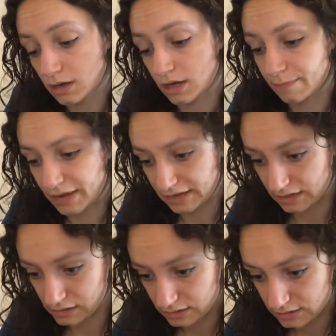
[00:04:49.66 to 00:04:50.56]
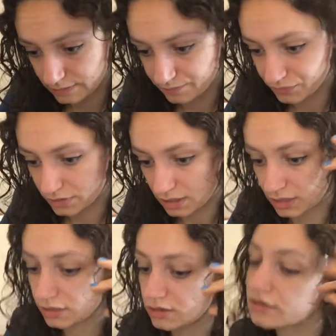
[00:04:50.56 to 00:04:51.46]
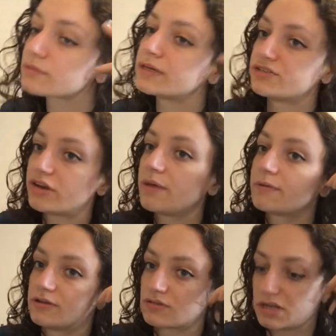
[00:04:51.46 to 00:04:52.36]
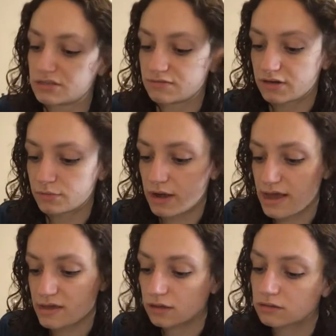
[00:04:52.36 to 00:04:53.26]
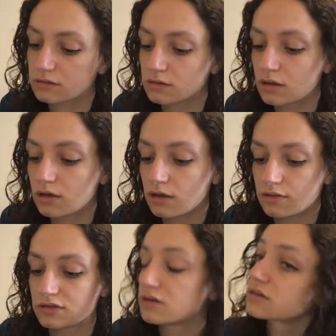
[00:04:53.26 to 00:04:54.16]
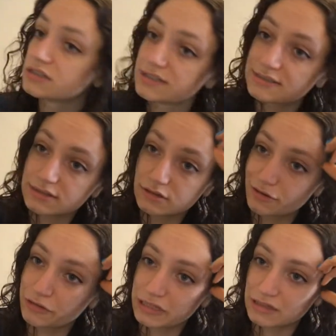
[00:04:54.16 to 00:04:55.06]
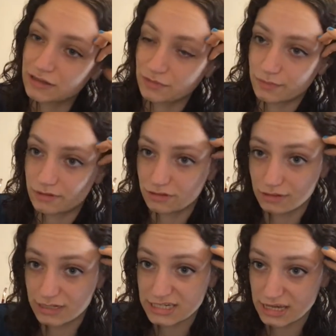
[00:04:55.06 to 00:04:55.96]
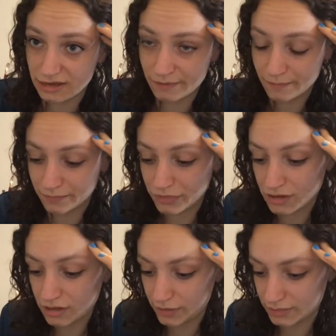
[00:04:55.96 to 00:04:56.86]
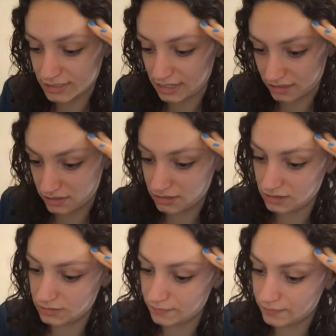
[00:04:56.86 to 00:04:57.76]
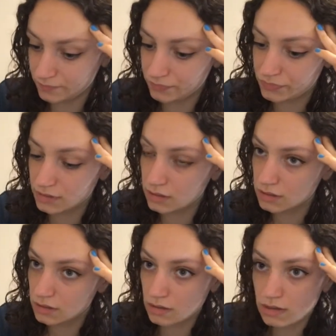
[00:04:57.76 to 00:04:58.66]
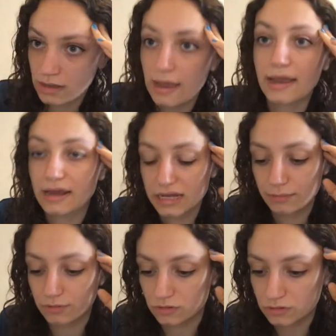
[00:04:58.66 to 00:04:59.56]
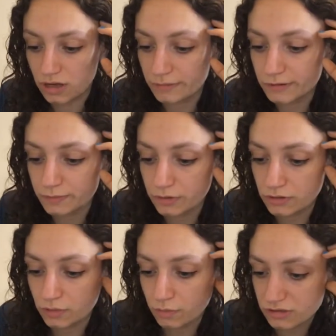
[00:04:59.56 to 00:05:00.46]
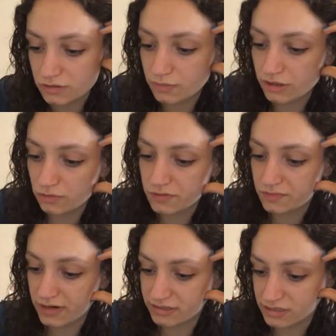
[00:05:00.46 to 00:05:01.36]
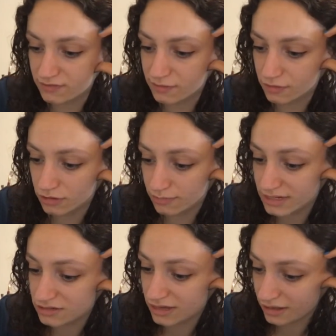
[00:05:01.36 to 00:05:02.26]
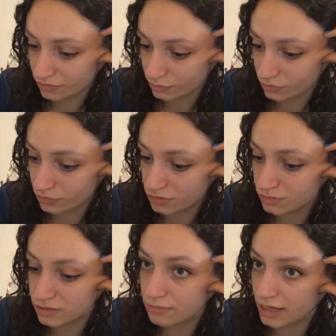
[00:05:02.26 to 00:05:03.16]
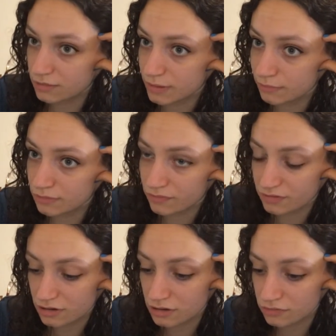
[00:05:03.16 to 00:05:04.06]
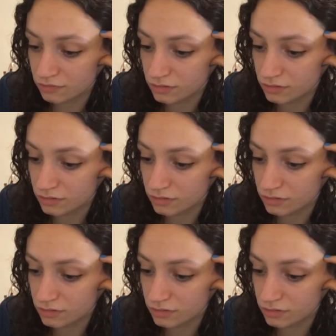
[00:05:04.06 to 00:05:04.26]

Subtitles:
I panicked. I unhooked my drip and tried to run away. The doctors did not think this was a good idea. I was sectioned. In April, I was put on one-to-one observation on a mental health ward with a male member of staff.